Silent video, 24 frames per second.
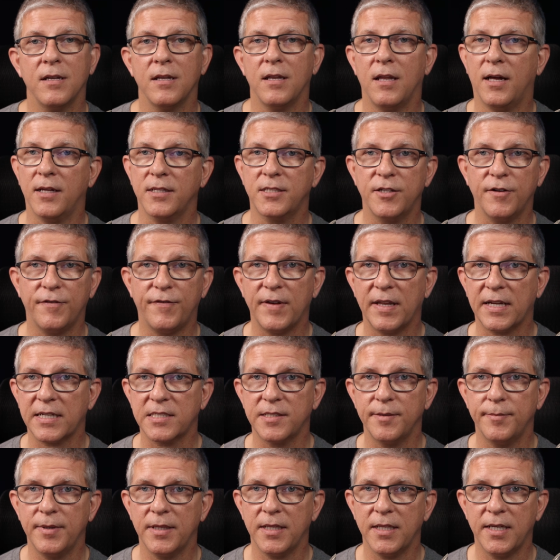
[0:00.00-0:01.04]
lots of
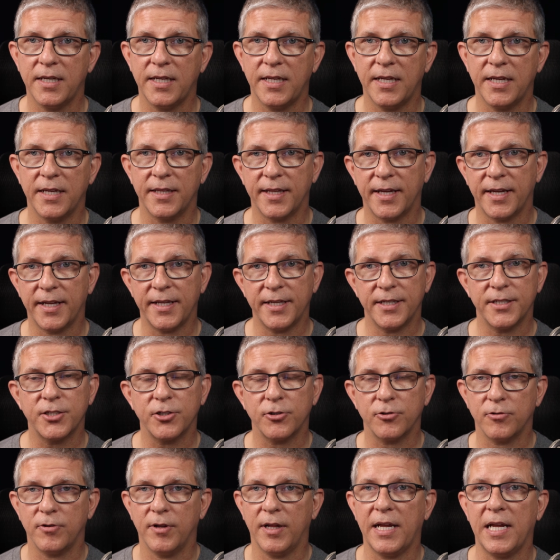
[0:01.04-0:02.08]
flexibility in that
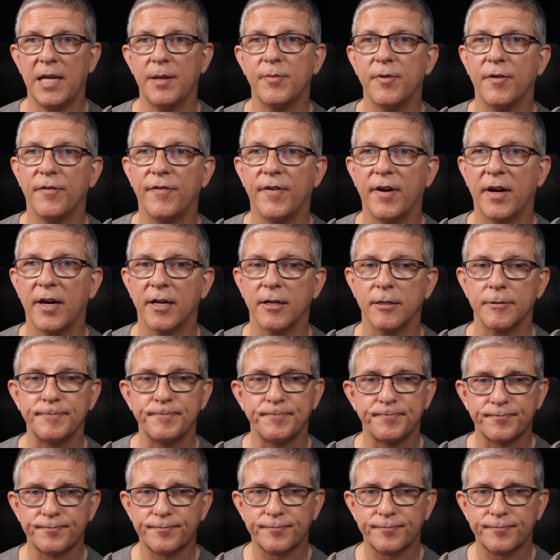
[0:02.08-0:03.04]
internal amplifier,